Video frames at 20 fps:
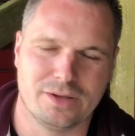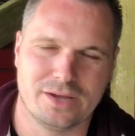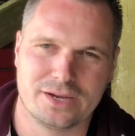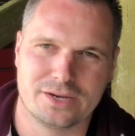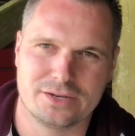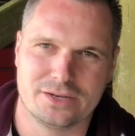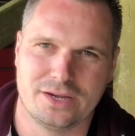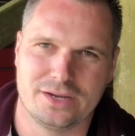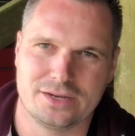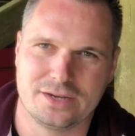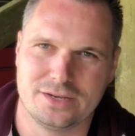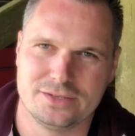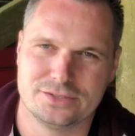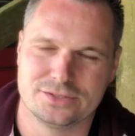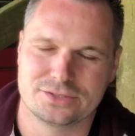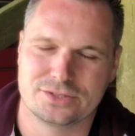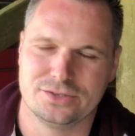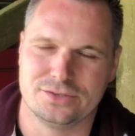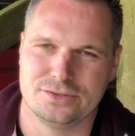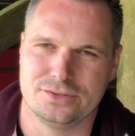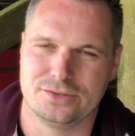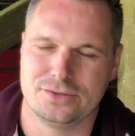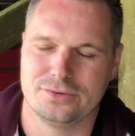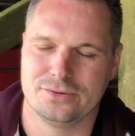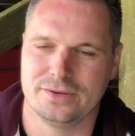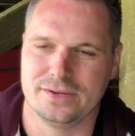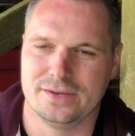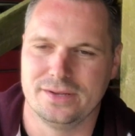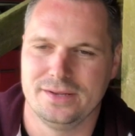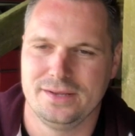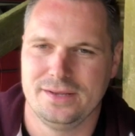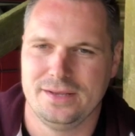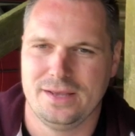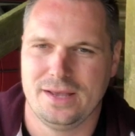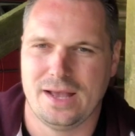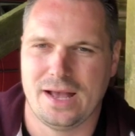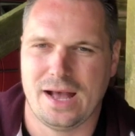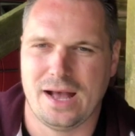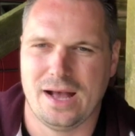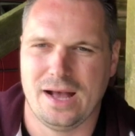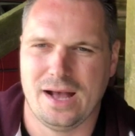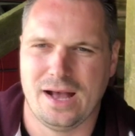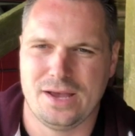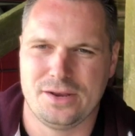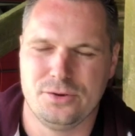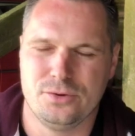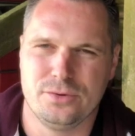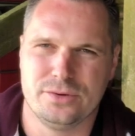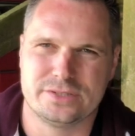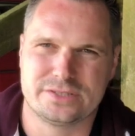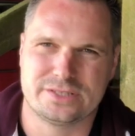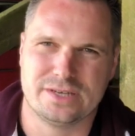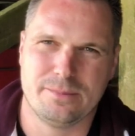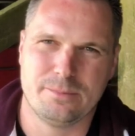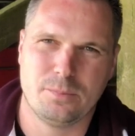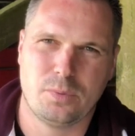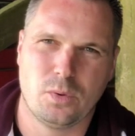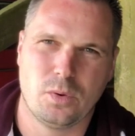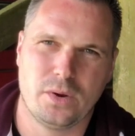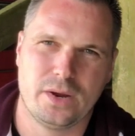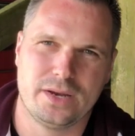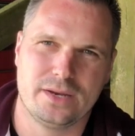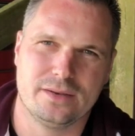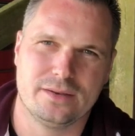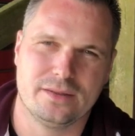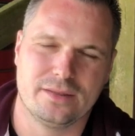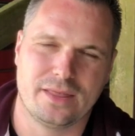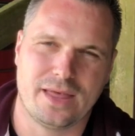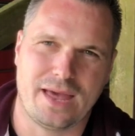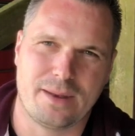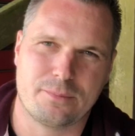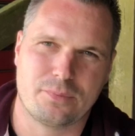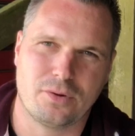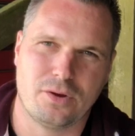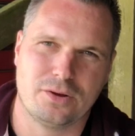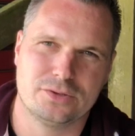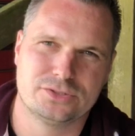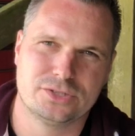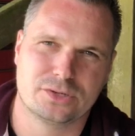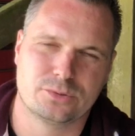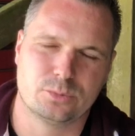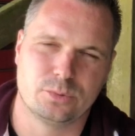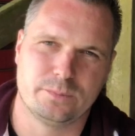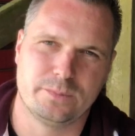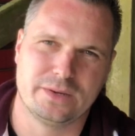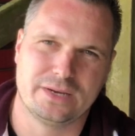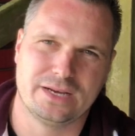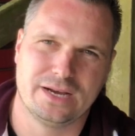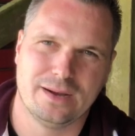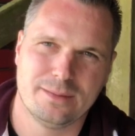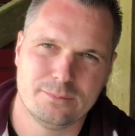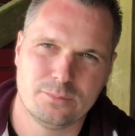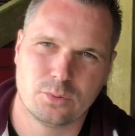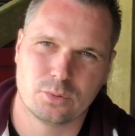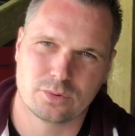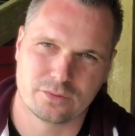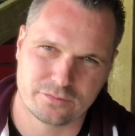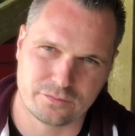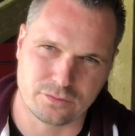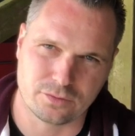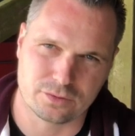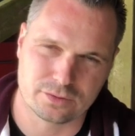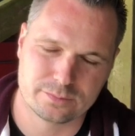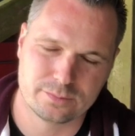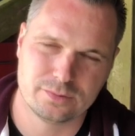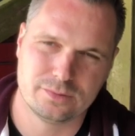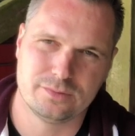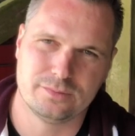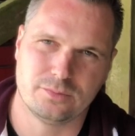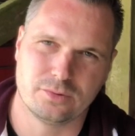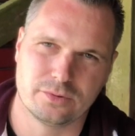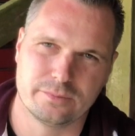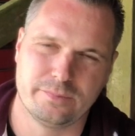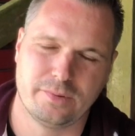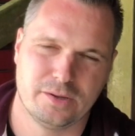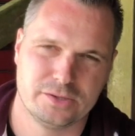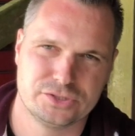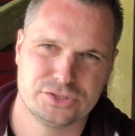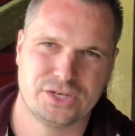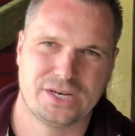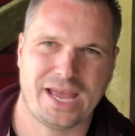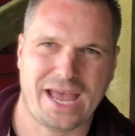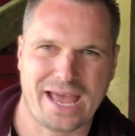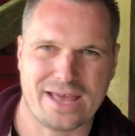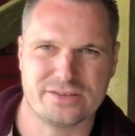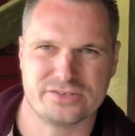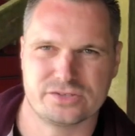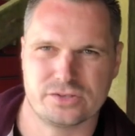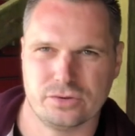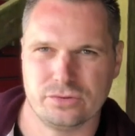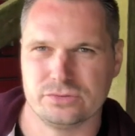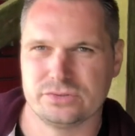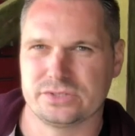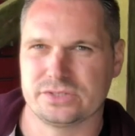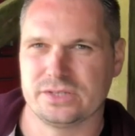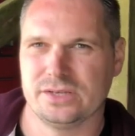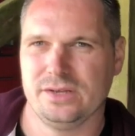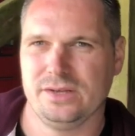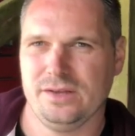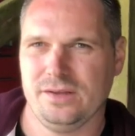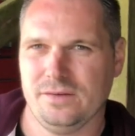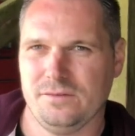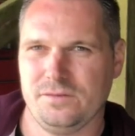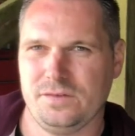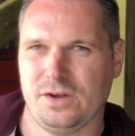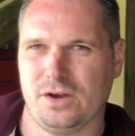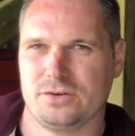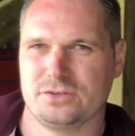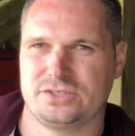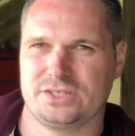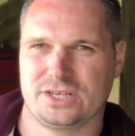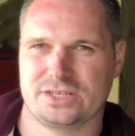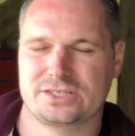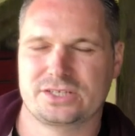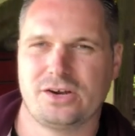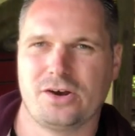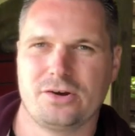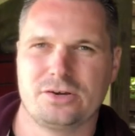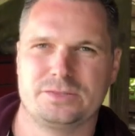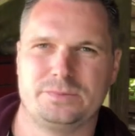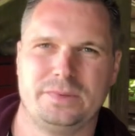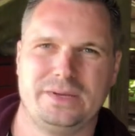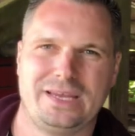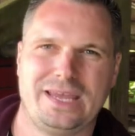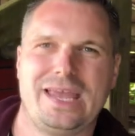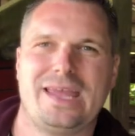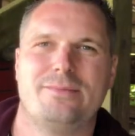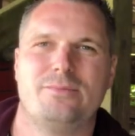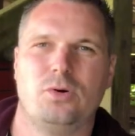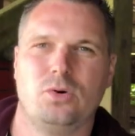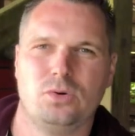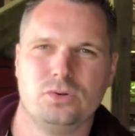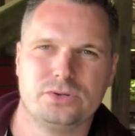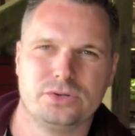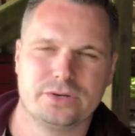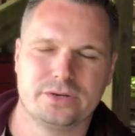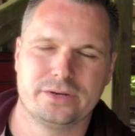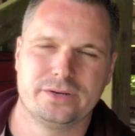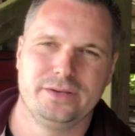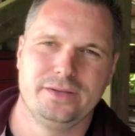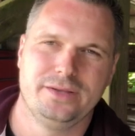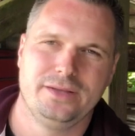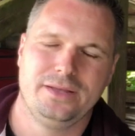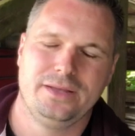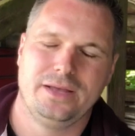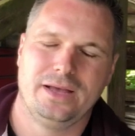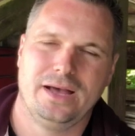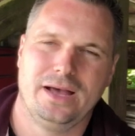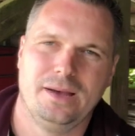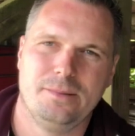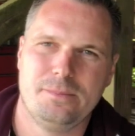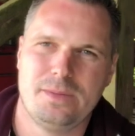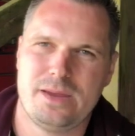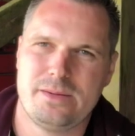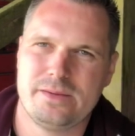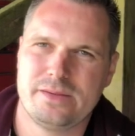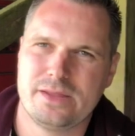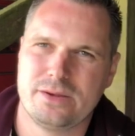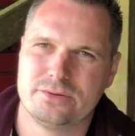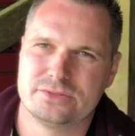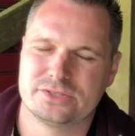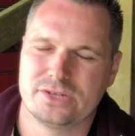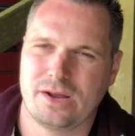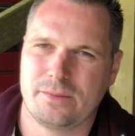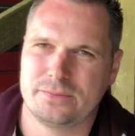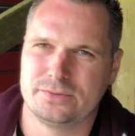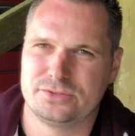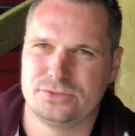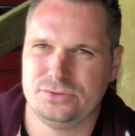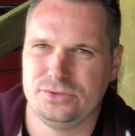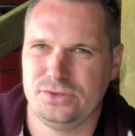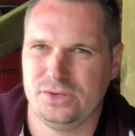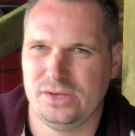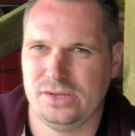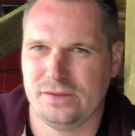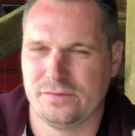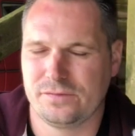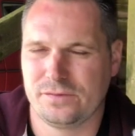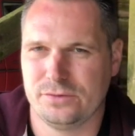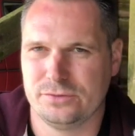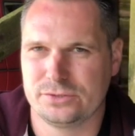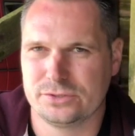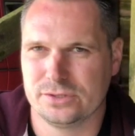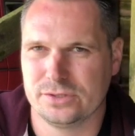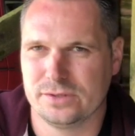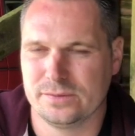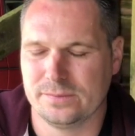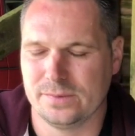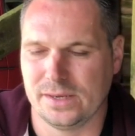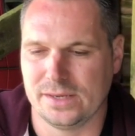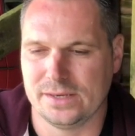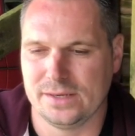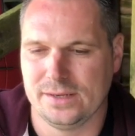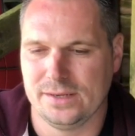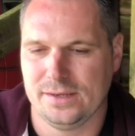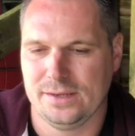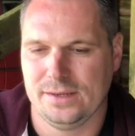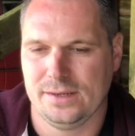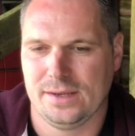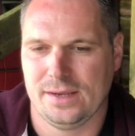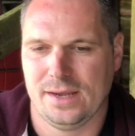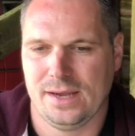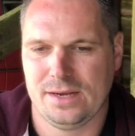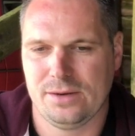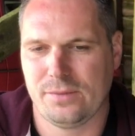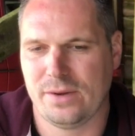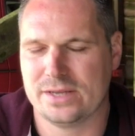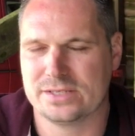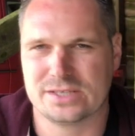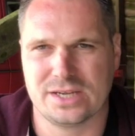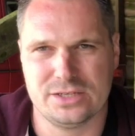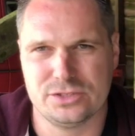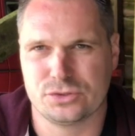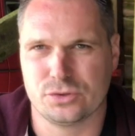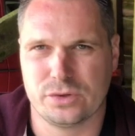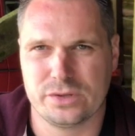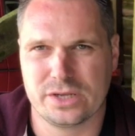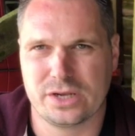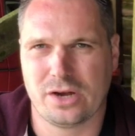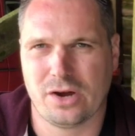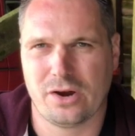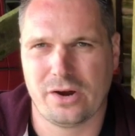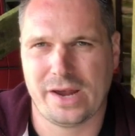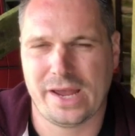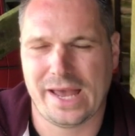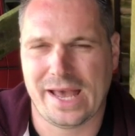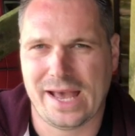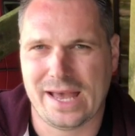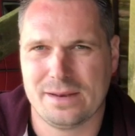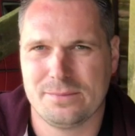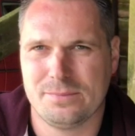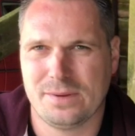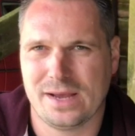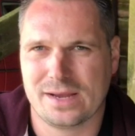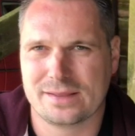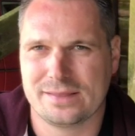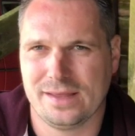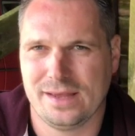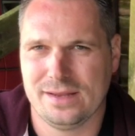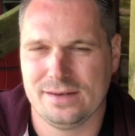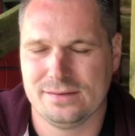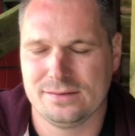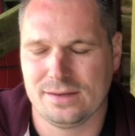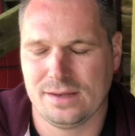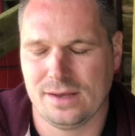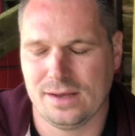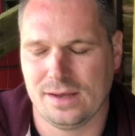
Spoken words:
I just couldn't do it. I knew at some point that project would become more affordable, more budget, as those VR6 cars became older. Maybe there was an opportunity in the future, but anyways, I enjoyed the car I had back then.